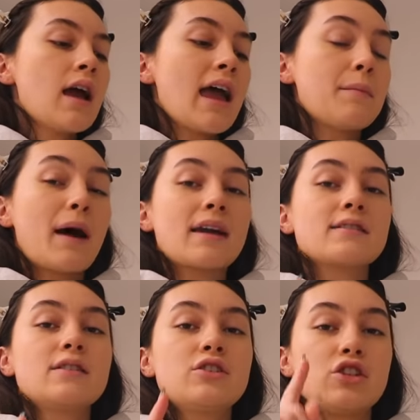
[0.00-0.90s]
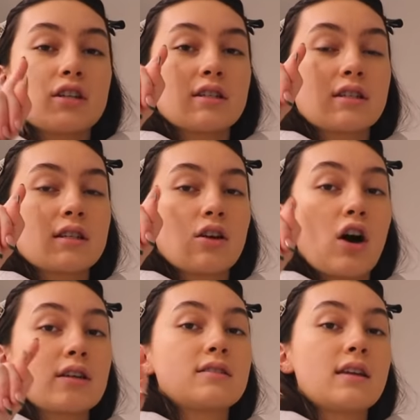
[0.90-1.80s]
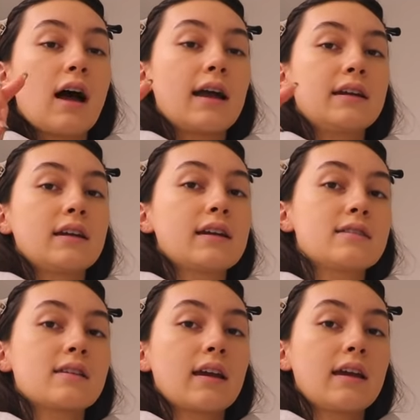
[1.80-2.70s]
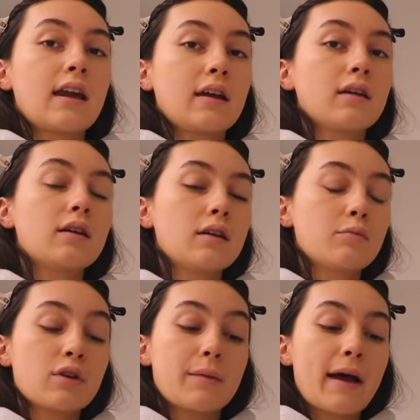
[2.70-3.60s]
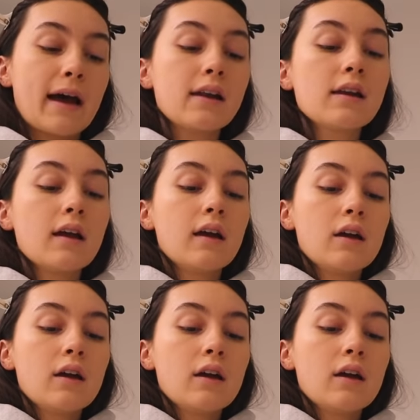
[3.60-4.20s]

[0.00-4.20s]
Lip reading: And Madison just got a sty and it gets like getting pretty bad.